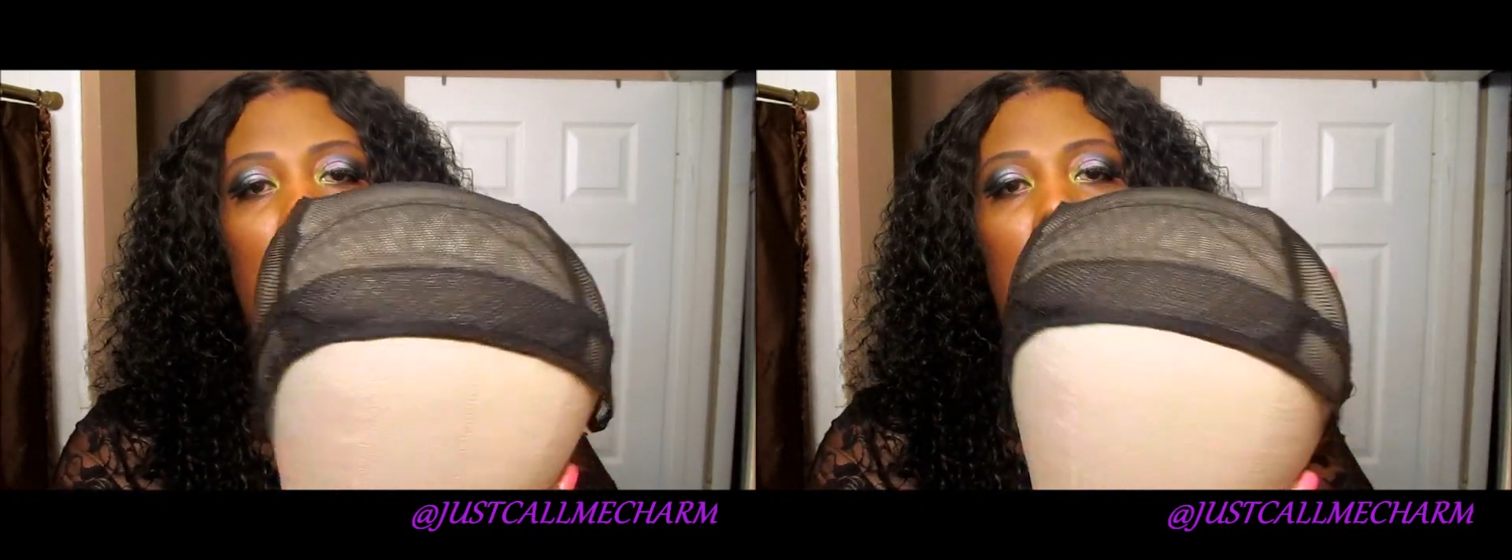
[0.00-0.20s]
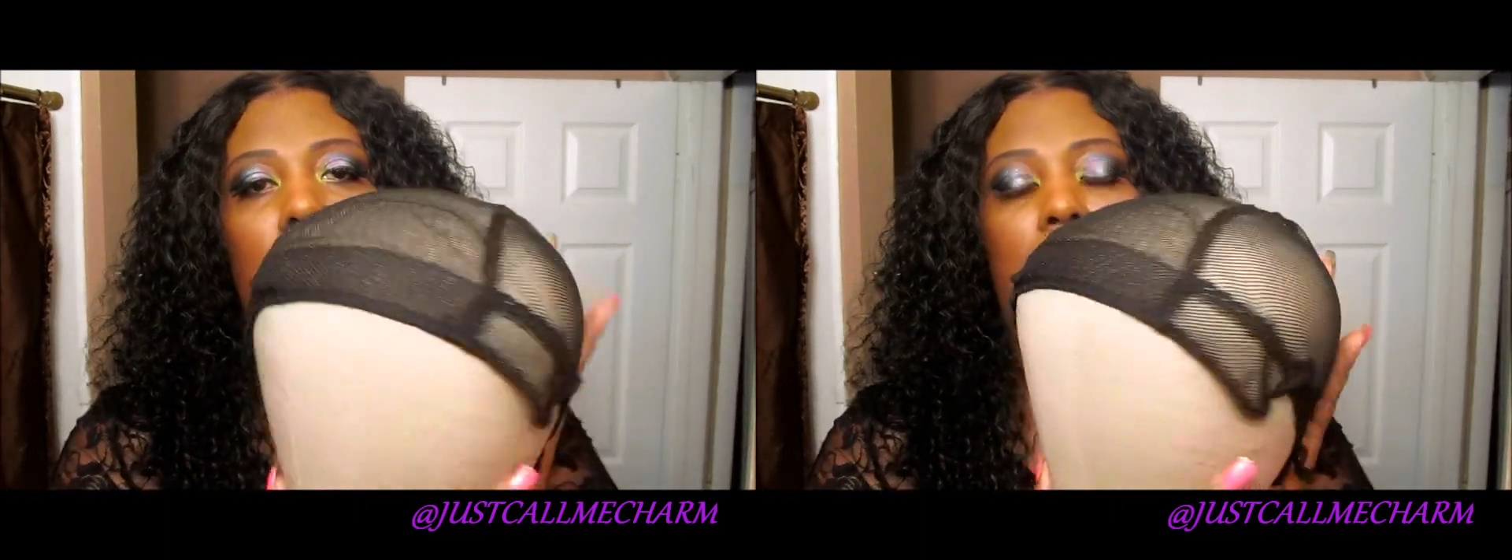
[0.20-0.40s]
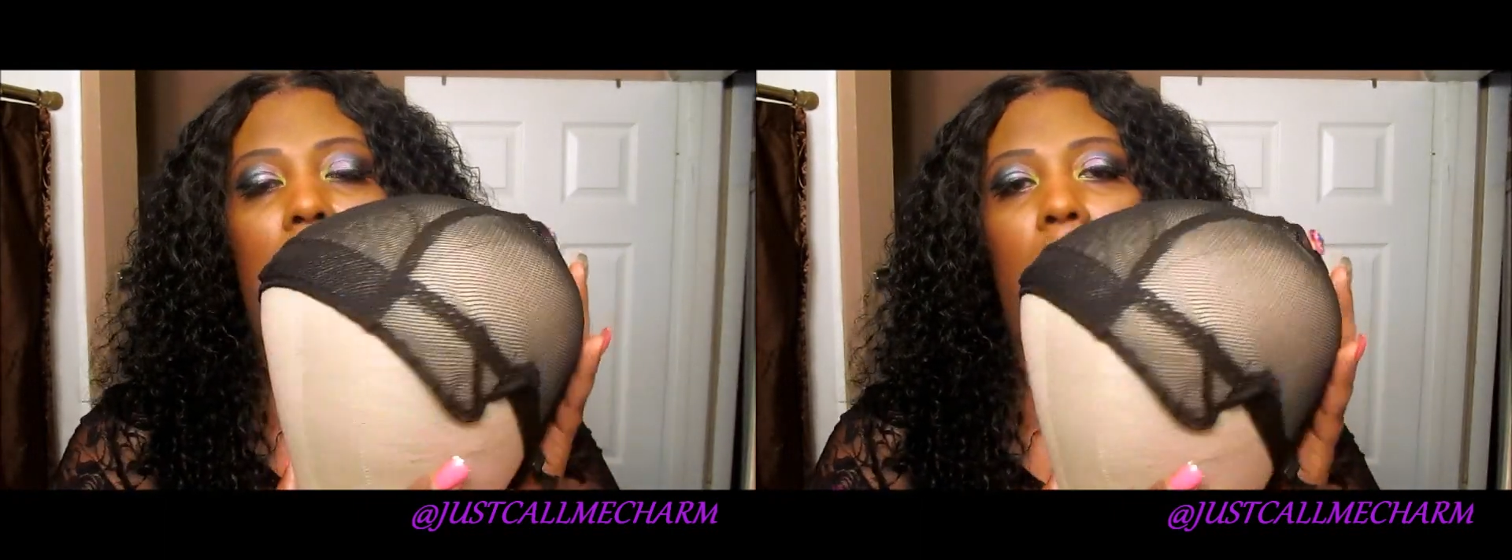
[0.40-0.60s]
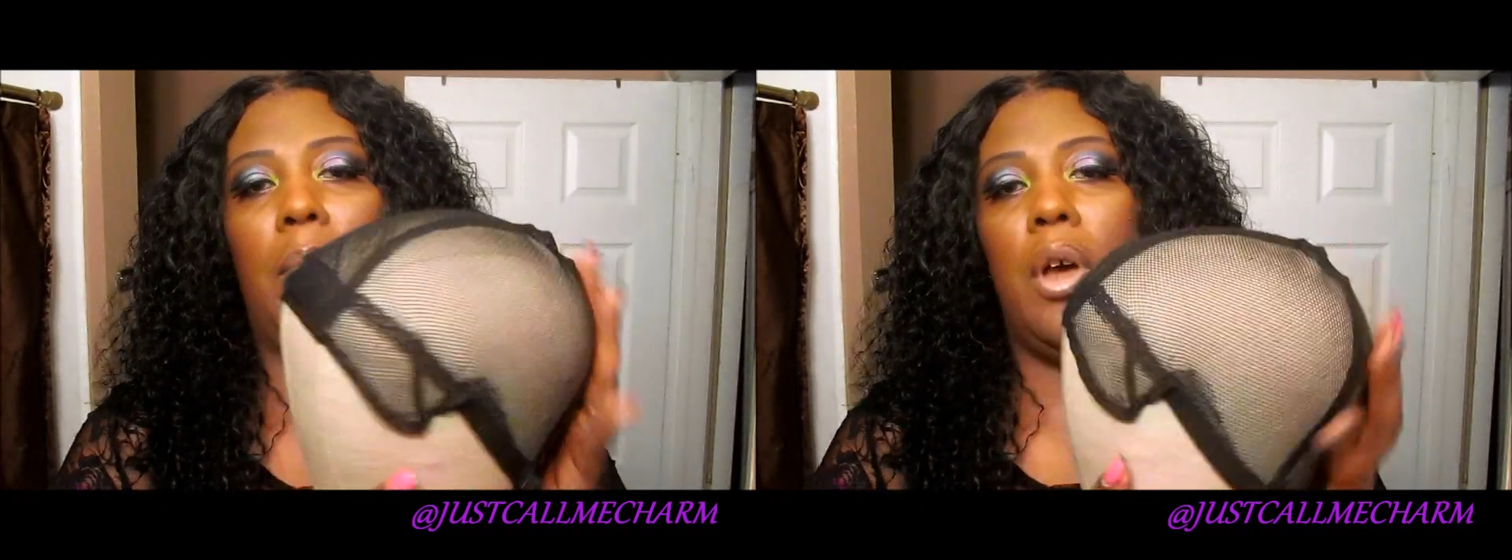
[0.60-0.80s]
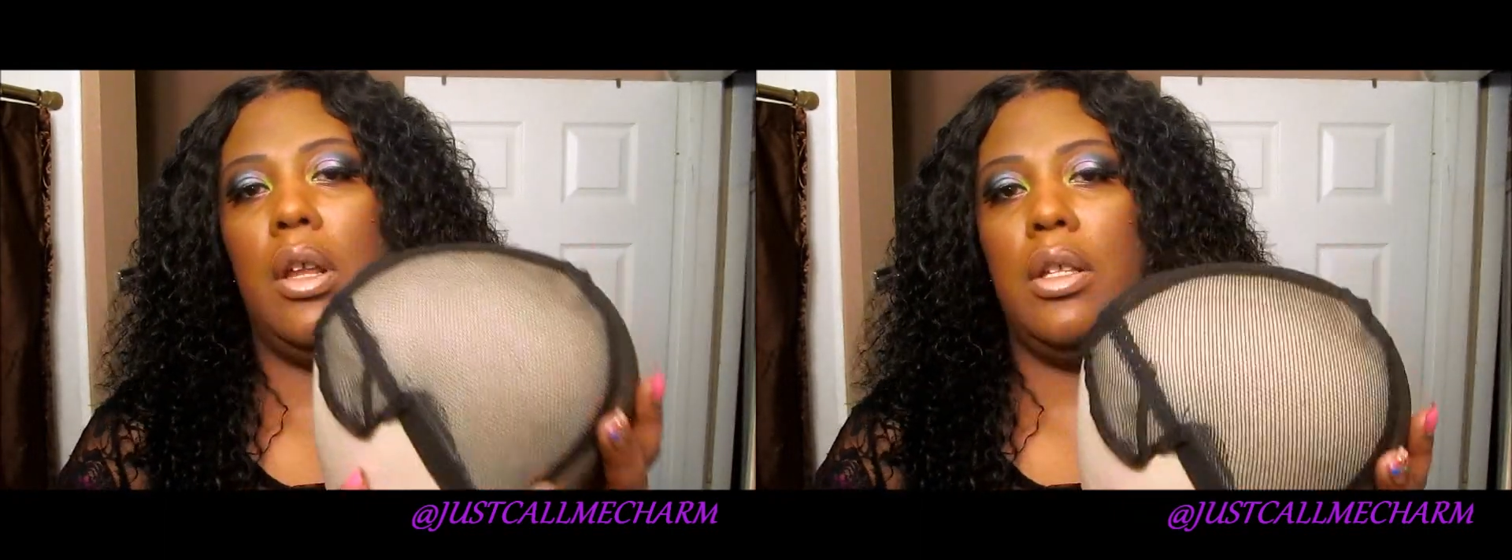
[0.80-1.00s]
Now,
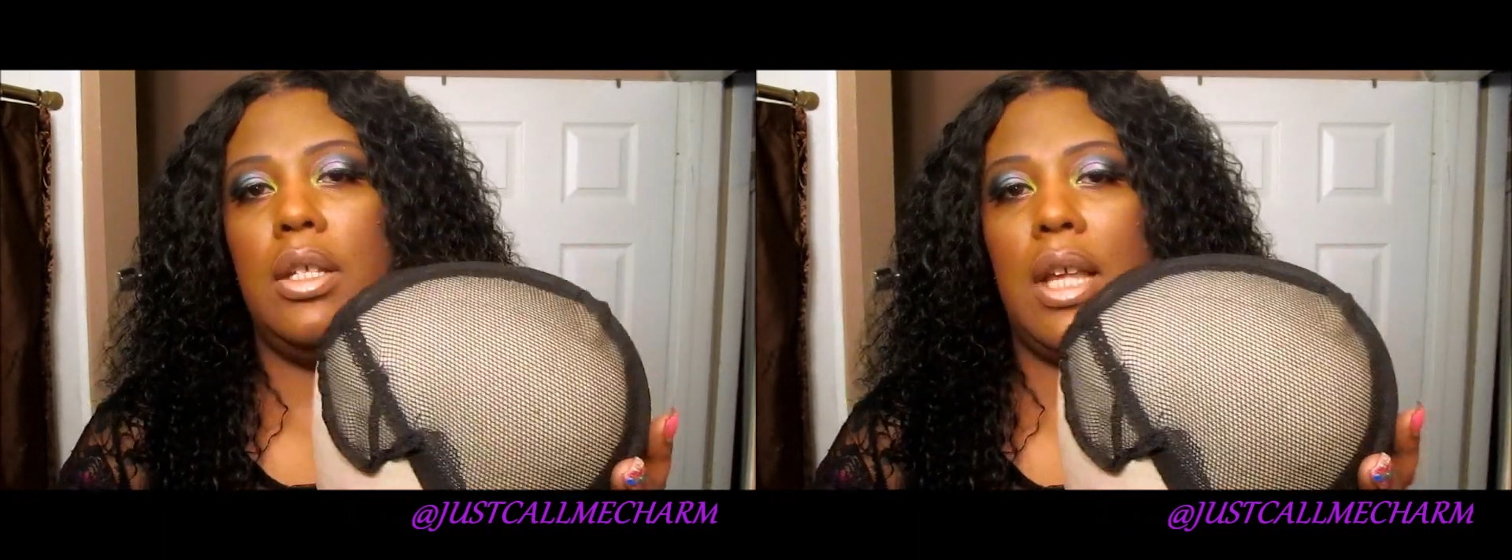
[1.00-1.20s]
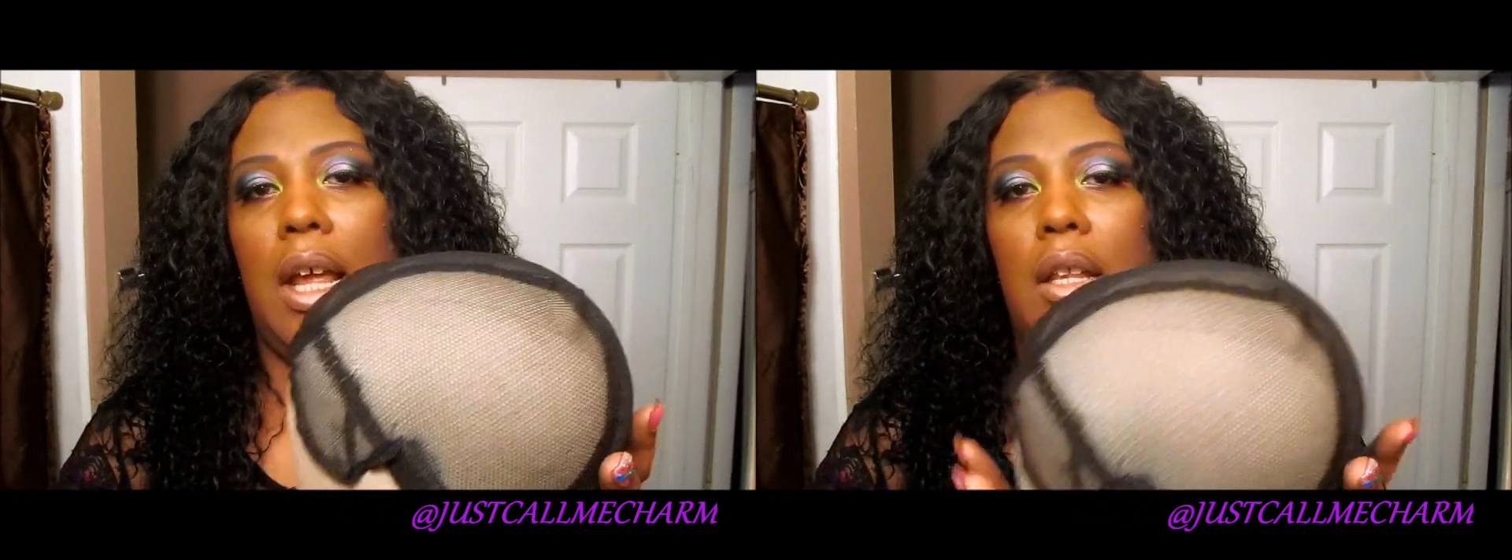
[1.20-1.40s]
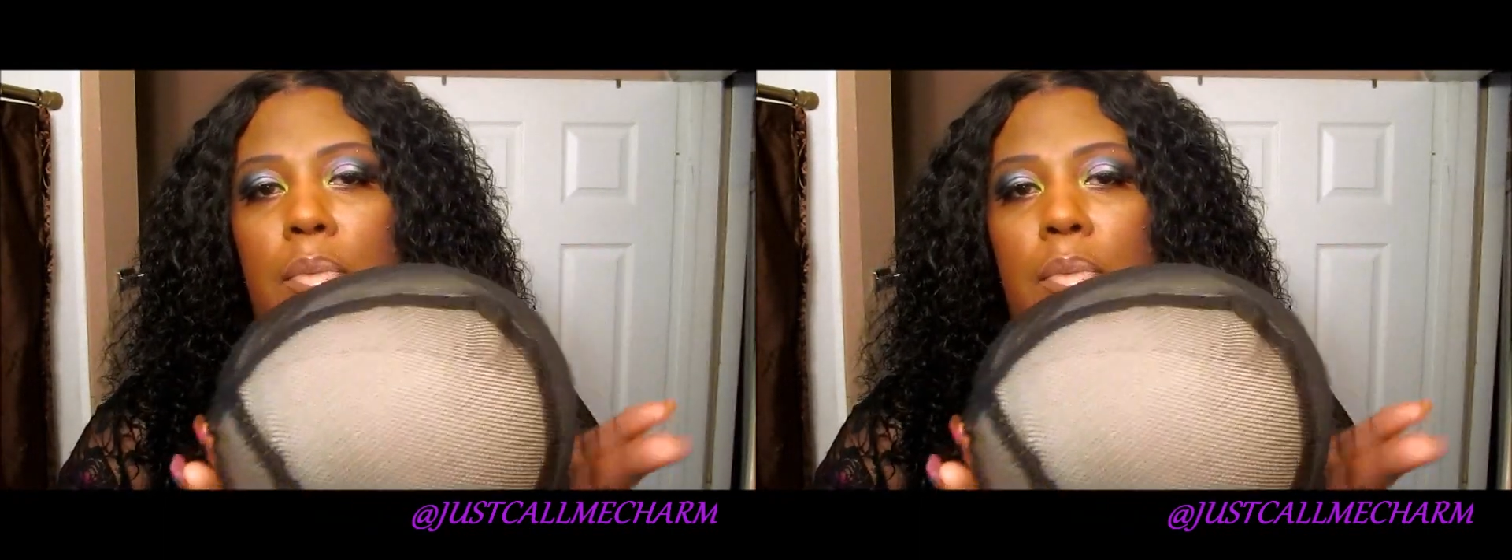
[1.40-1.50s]
I'm going to say the